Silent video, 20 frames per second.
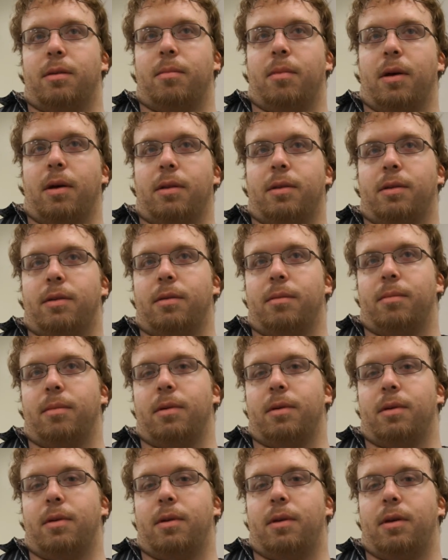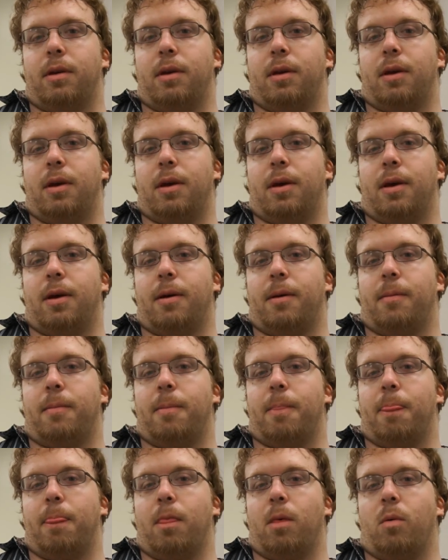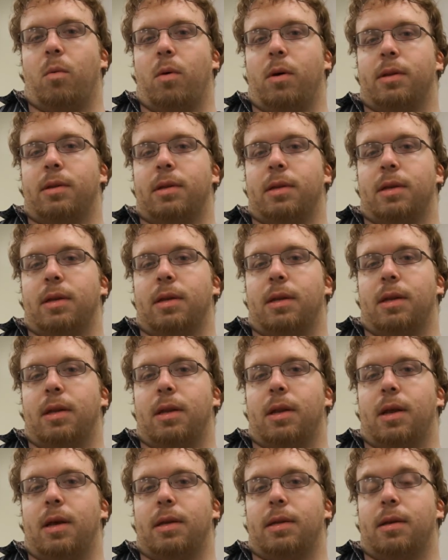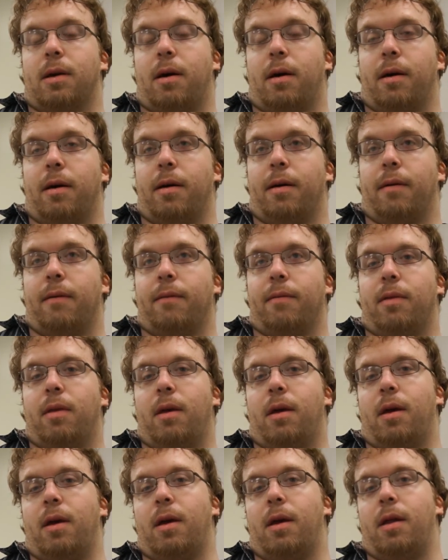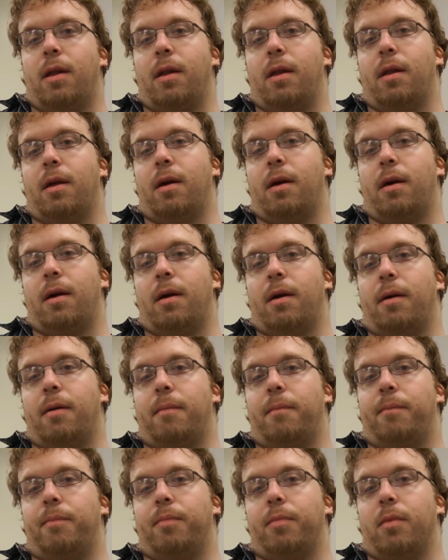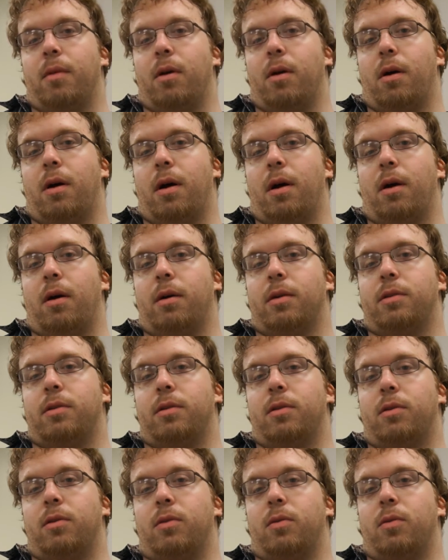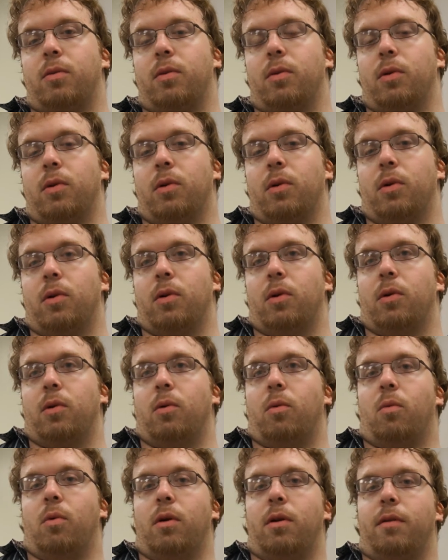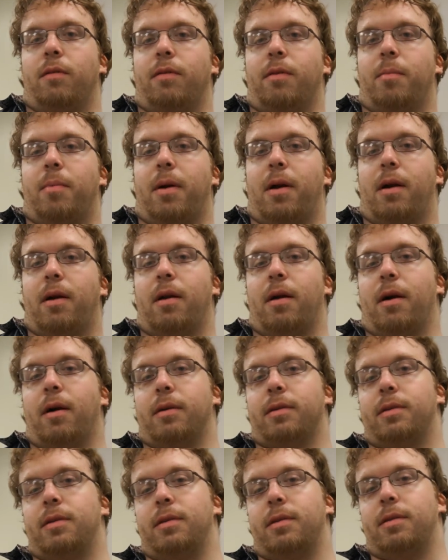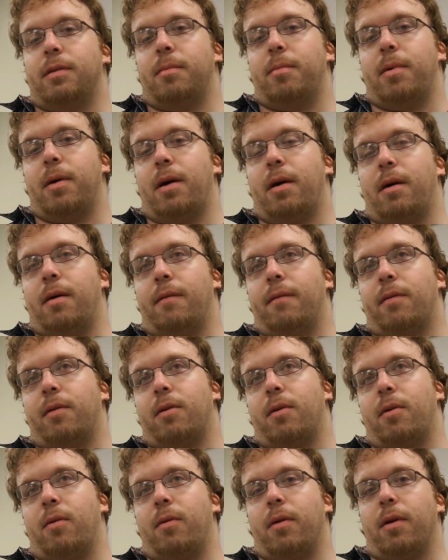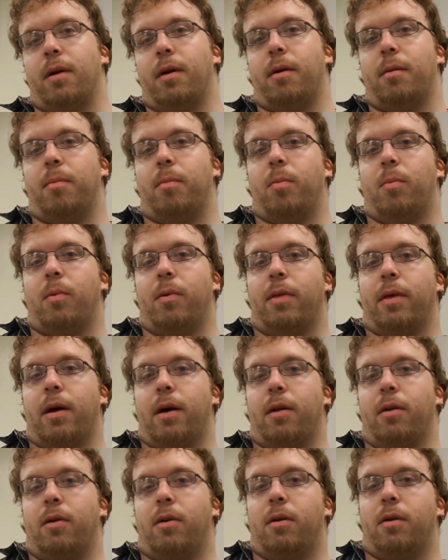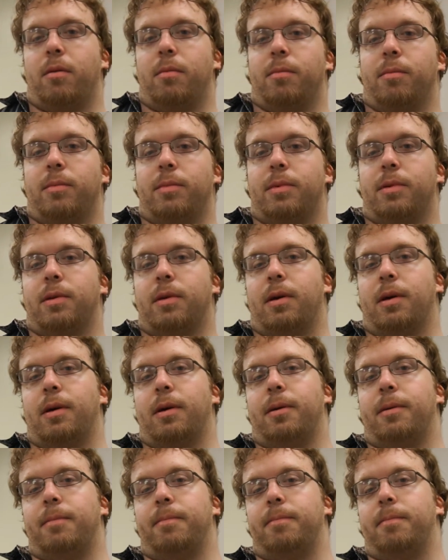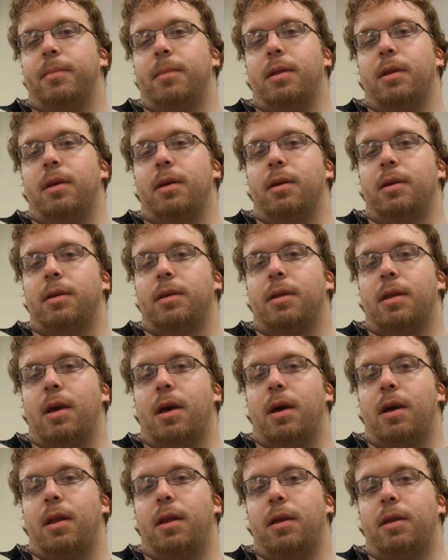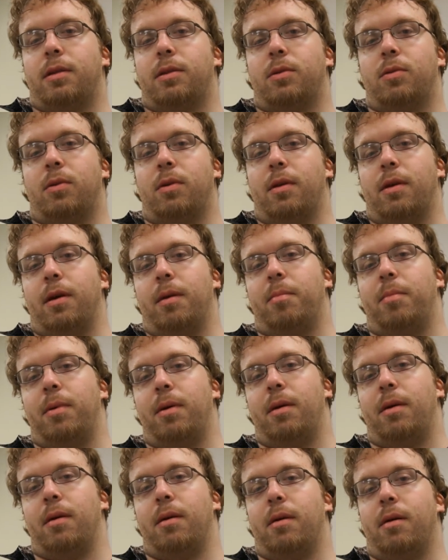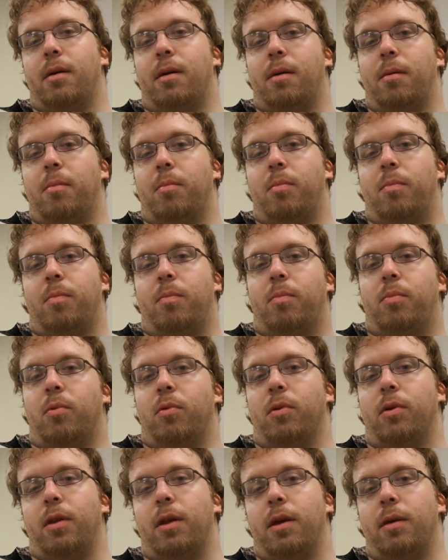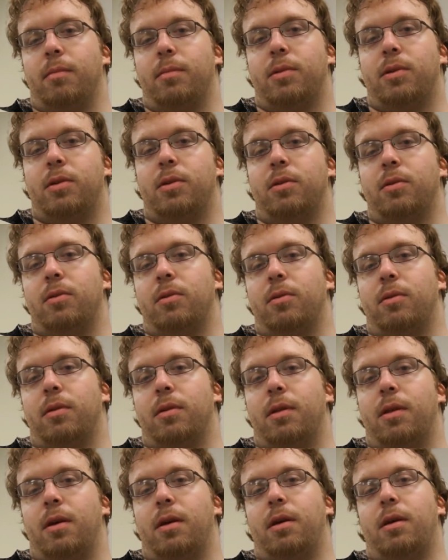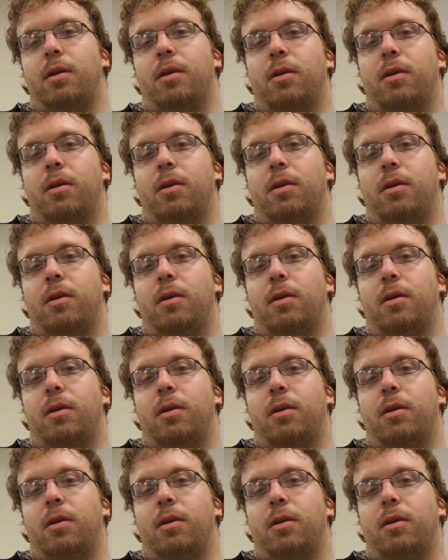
about disability wasn't as high. And I also, one of the paradoxes about growing up without arms is that it's sort of like being a boy named Sue, and that